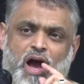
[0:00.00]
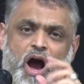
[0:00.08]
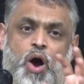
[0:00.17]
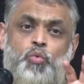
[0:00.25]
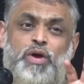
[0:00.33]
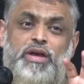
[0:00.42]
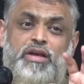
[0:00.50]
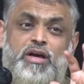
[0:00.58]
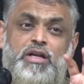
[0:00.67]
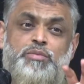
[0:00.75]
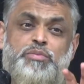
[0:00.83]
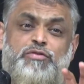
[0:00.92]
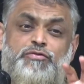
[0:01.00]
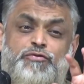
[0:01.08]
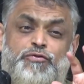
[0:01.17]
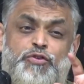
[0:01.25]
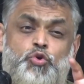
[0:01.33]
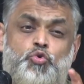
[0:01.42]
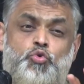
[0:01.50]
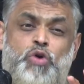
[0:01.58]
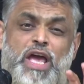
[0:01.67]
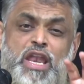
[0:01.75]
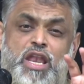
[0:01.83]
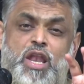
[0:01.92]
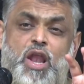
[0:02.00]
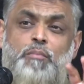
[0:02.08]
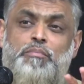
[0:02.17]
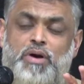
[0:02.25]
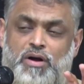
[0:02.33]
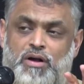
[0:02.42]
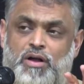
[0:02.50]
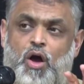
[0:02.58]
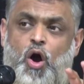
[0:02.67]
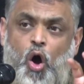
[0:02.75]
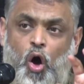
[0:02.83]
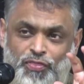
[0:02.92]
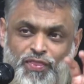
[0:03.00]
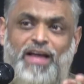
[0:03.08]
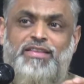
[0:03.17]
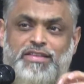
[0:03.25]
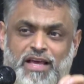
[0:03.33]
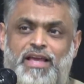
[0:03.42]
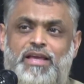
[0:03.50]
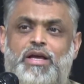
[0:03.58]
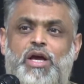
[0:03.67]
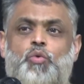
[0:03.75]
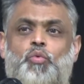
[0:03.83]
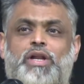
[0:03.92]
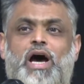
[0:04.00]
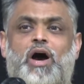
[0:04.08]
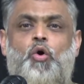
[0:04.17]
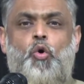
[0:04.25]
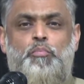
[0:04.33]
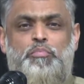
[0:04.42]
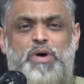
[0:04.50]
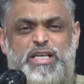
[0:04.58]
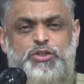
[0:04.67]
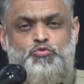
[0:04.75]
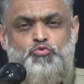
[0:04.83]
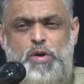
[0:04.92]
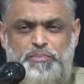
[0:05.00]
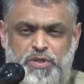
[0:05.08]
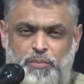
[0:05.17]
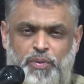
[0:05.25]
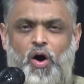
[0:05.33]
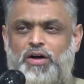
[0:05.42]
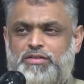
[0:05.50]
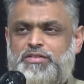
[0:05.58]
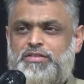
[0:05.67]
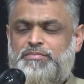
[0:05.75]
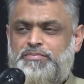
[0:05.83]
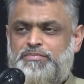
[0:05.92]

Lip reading: Are we going to be few in number on that day when our ummah is ripped apart?